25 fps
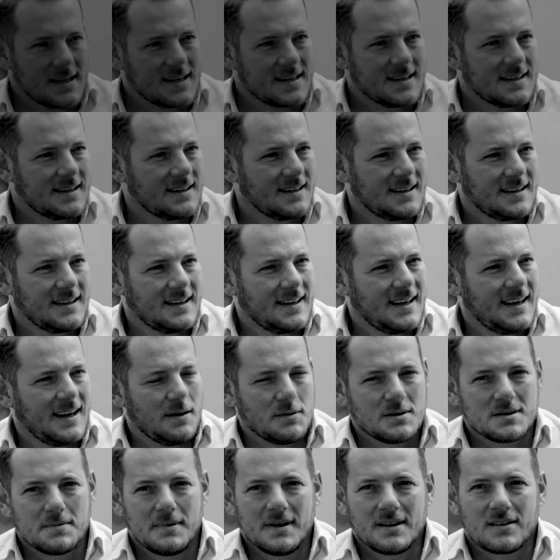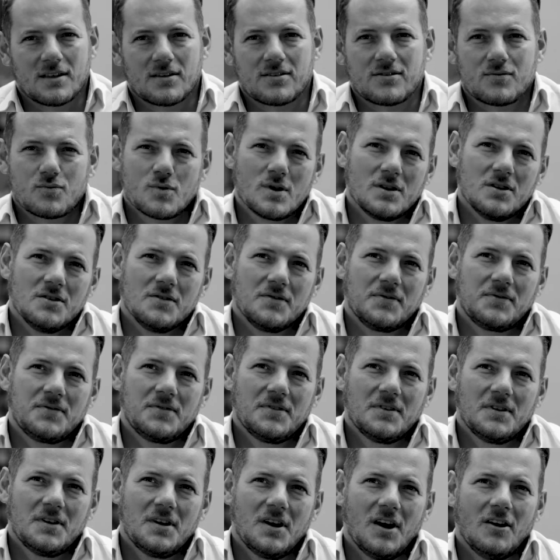the money. It was about the thrill
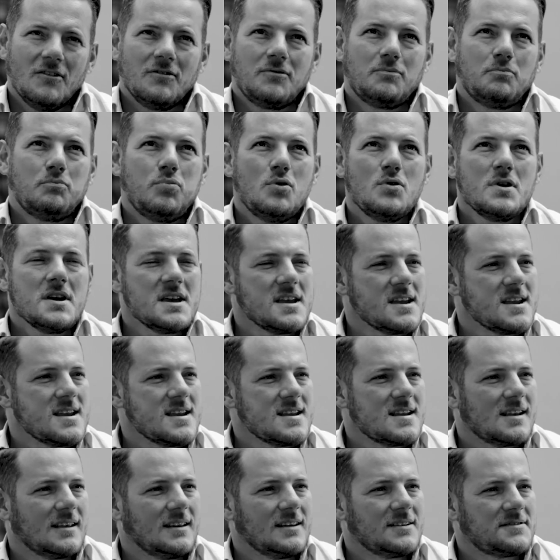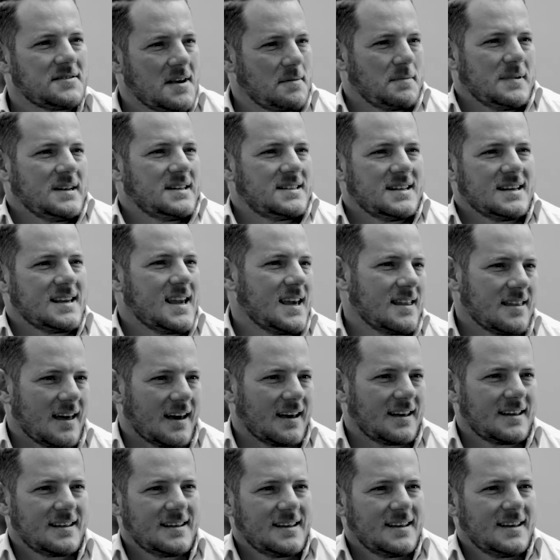of, of putting something
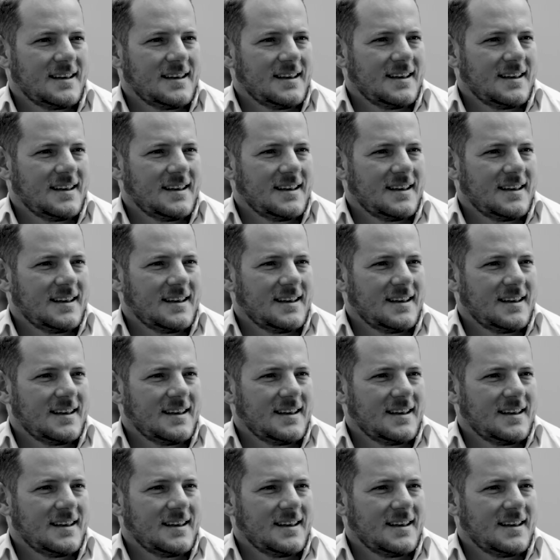together,